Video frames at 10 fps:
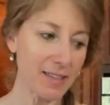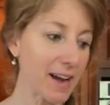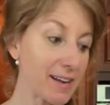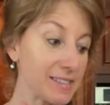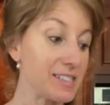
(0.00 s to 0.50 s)

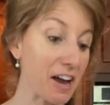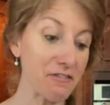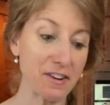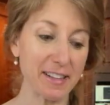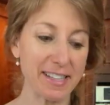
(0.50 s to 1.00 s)
That is
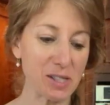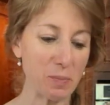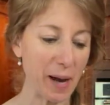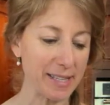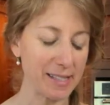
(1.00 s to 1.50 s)
definitely
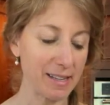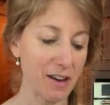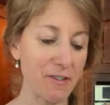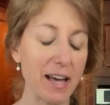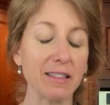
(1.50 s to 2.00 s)
spicy
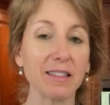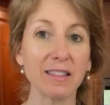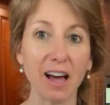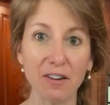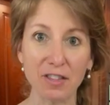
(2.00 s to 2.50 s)
enough. I
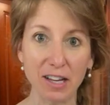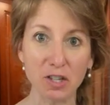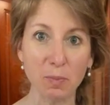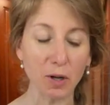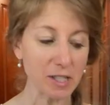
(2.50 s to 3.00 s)
love
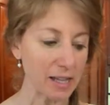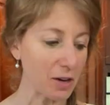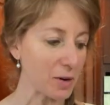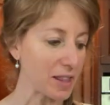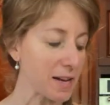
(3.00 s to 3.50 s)
that
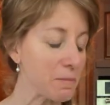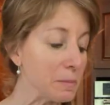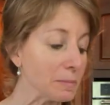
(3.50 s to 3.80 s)
chipotle with it.